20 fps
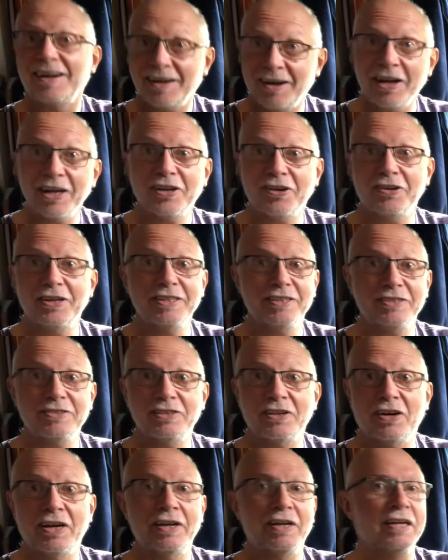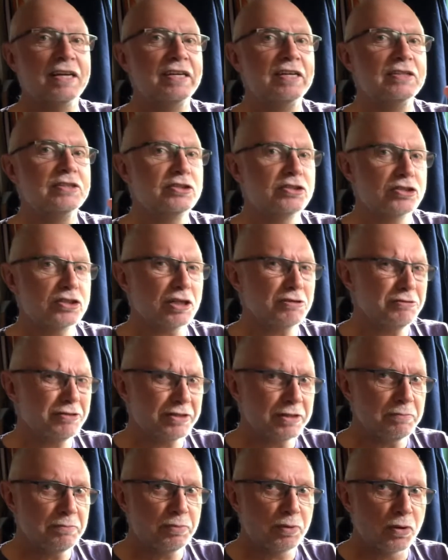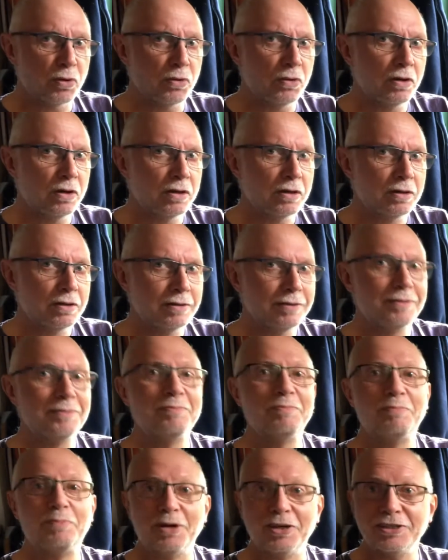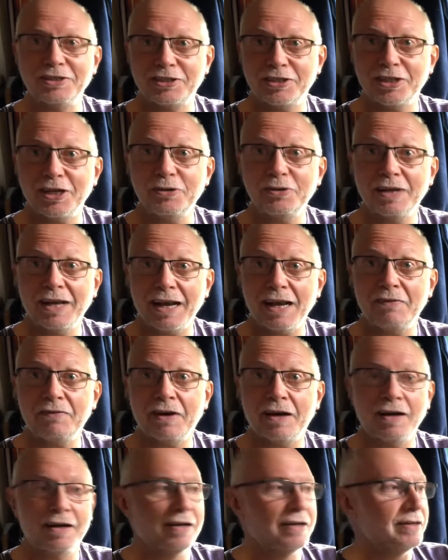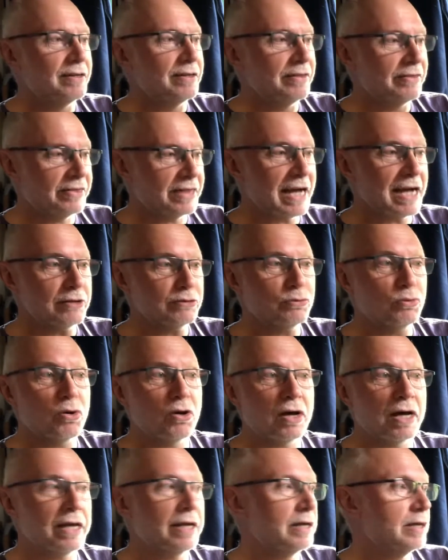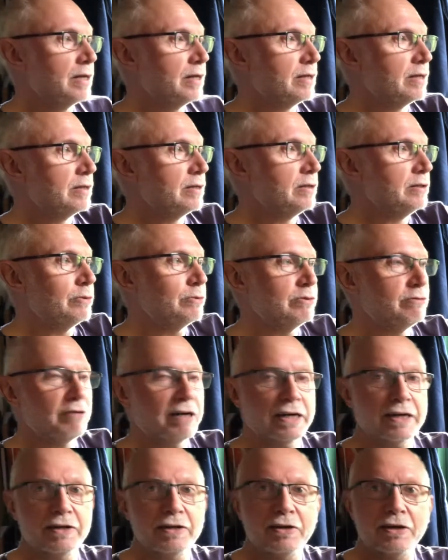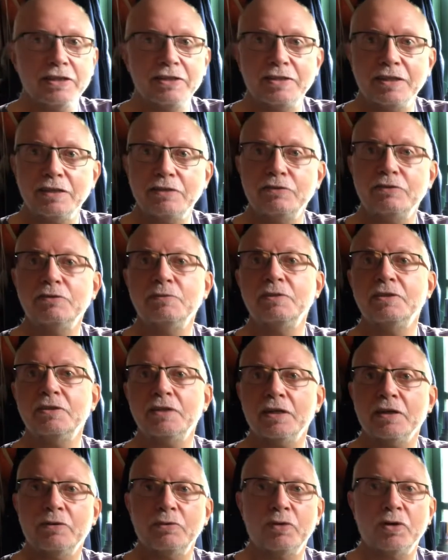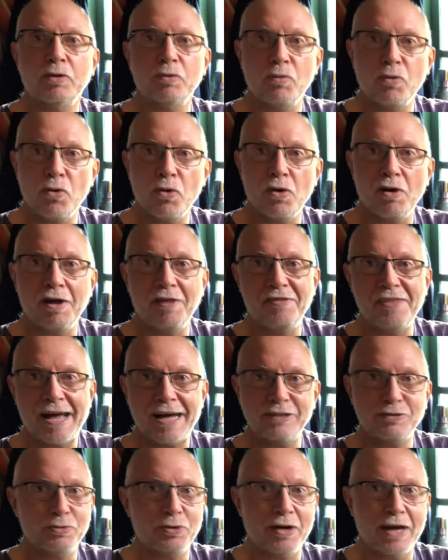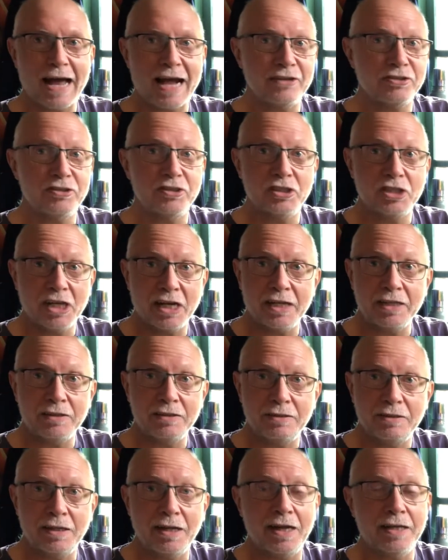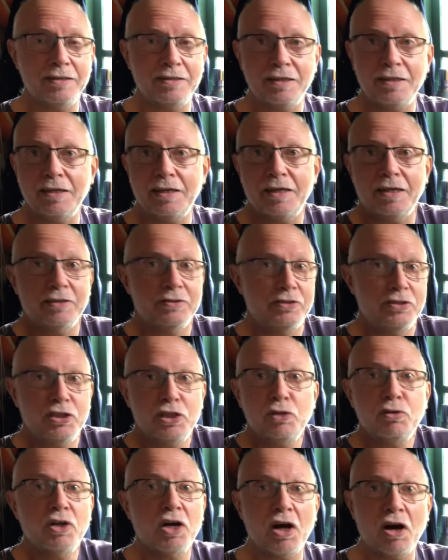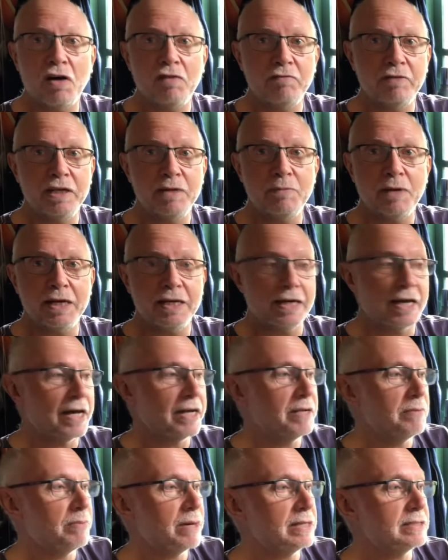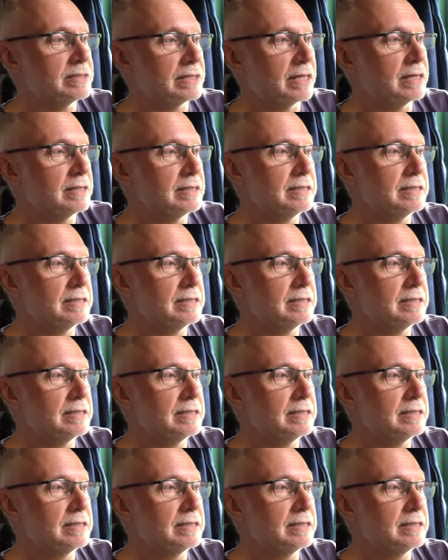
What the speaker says: Iconic design. So simple, but so clever. That's why you would recognise this from the Second World War, and that's why it hasn't changed in 80 years. You can't really make it any better.